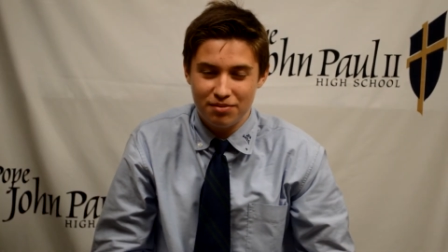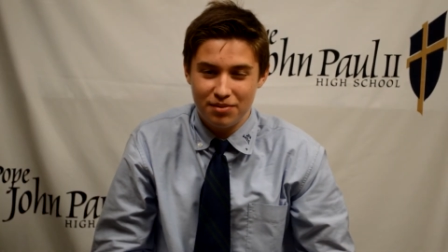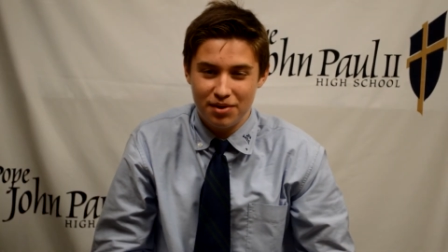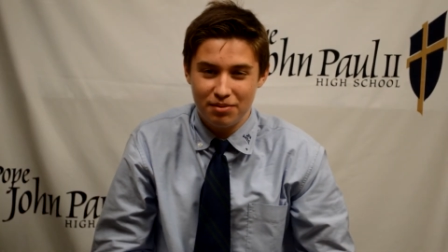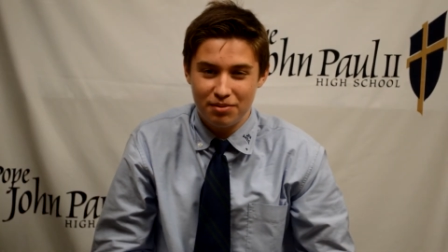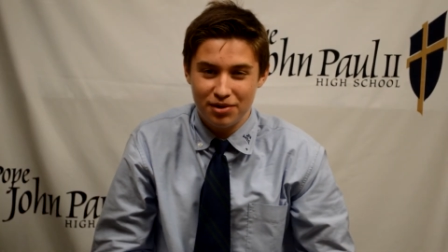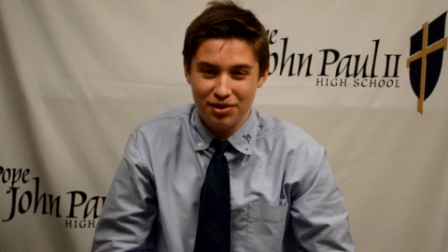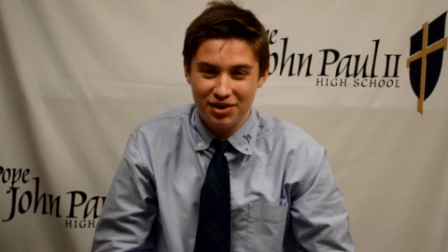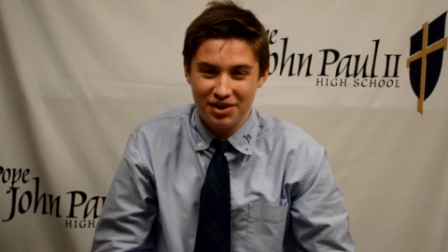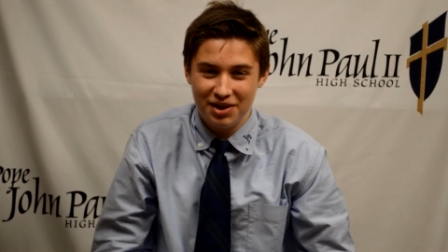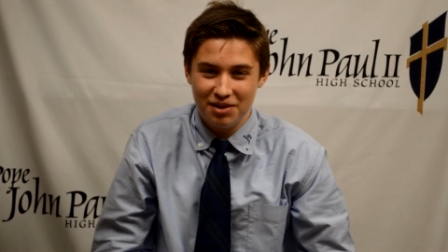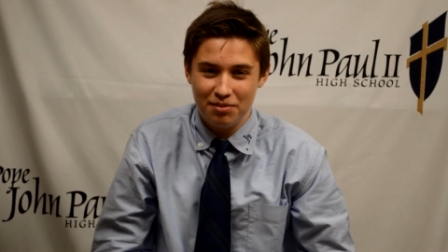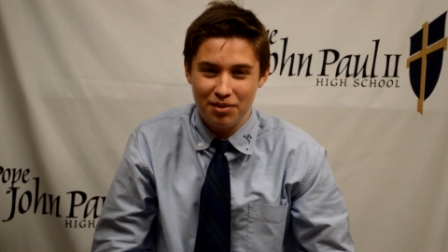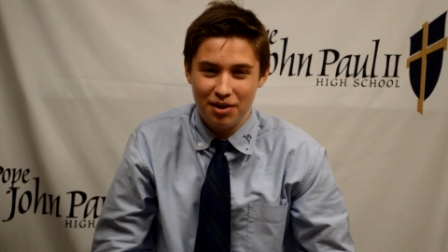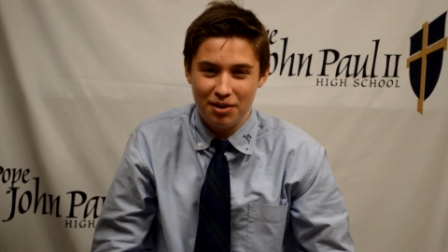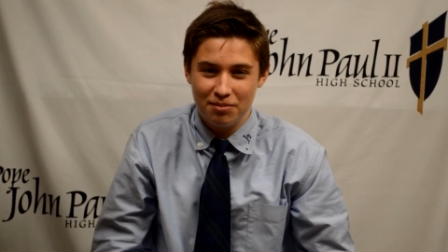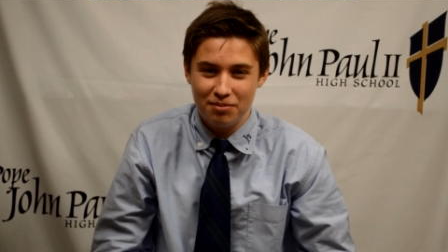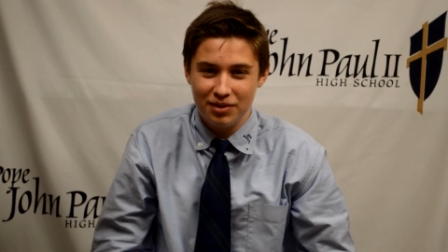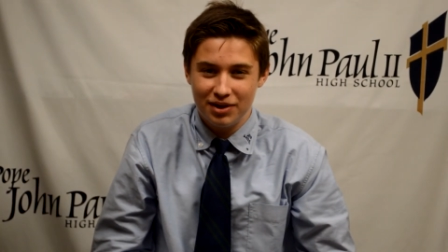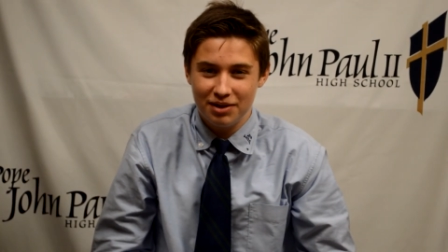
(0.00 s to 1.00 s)
memory
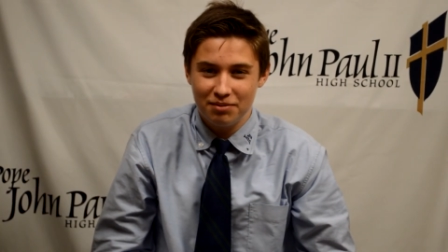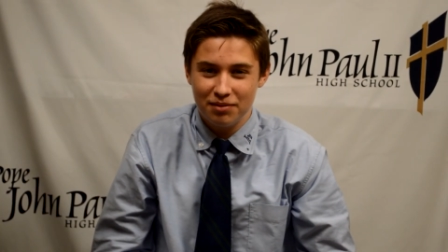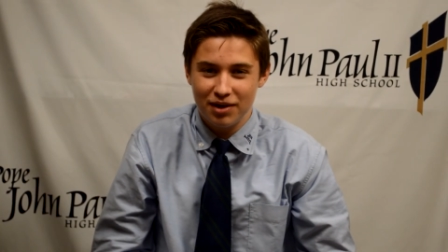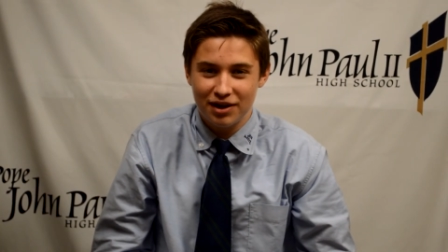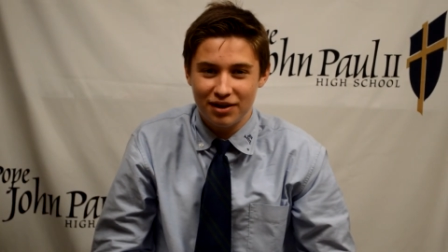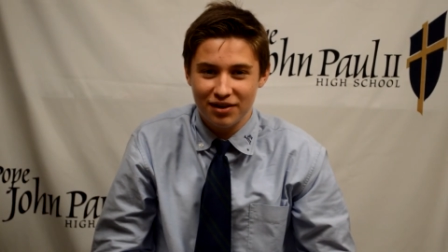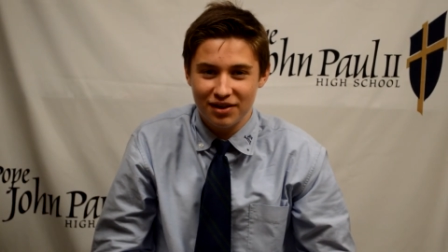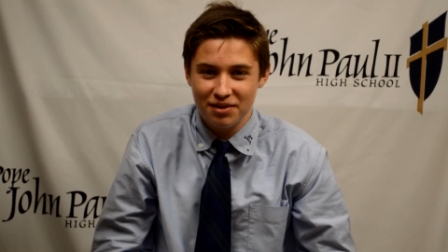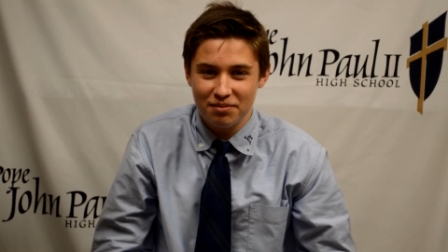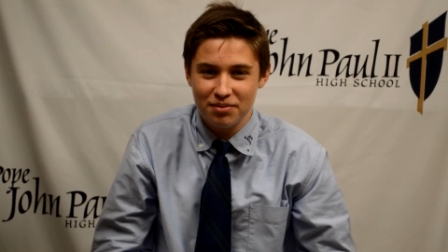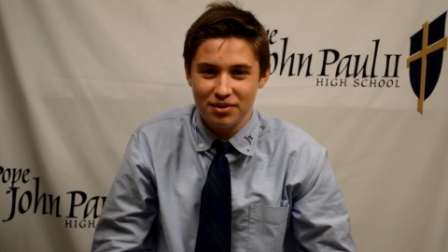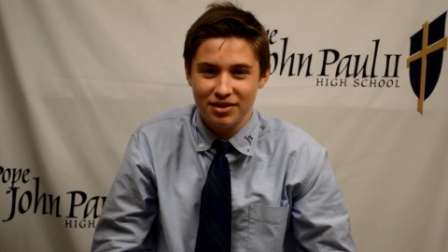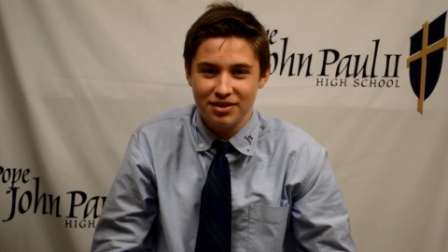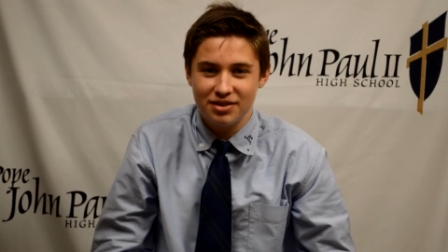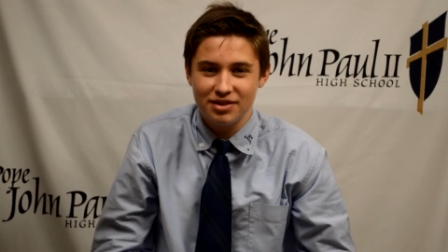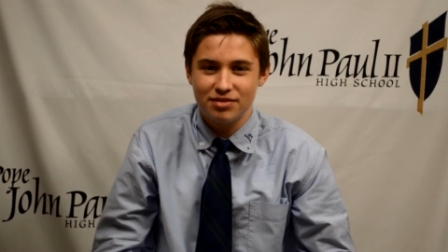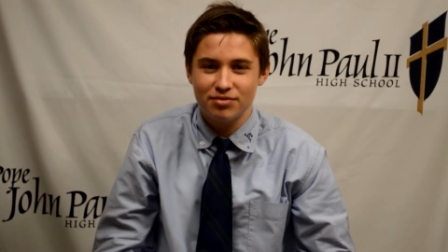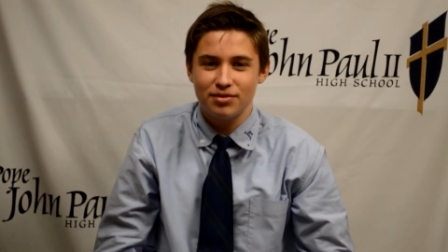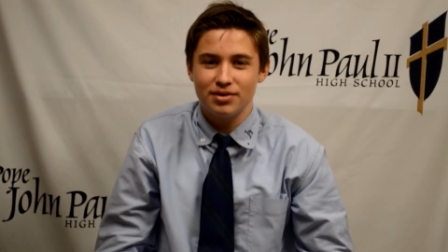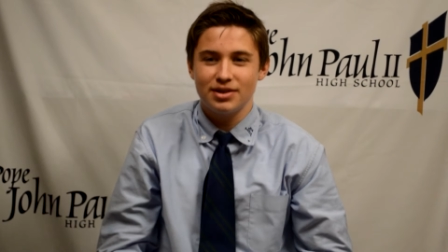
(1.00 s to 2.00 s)
about me and my
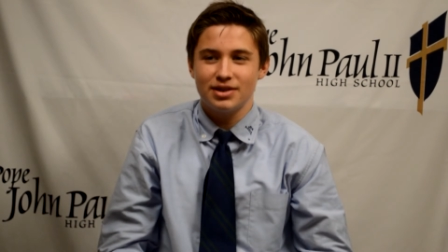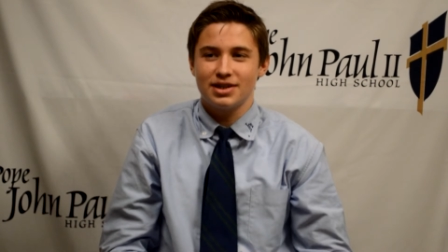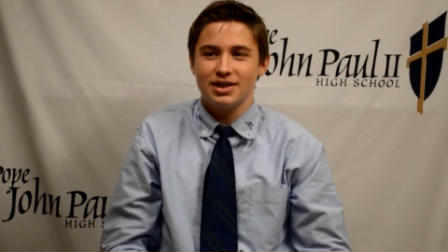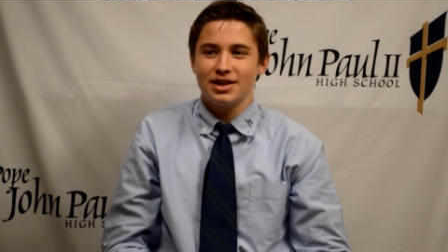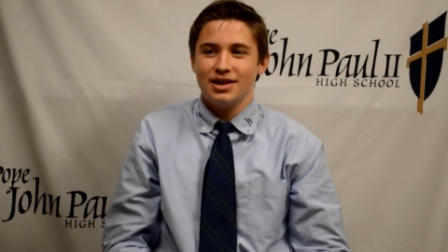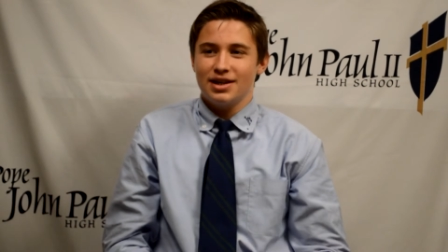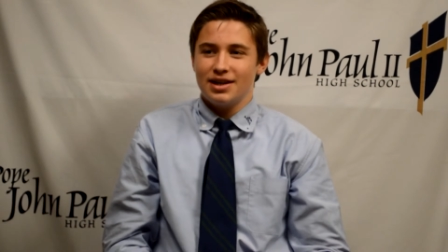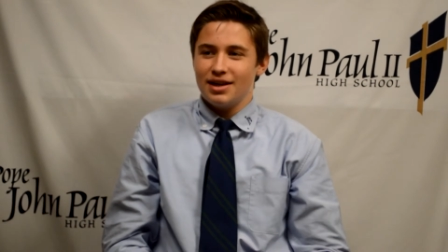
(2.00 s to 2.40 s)
grandparents was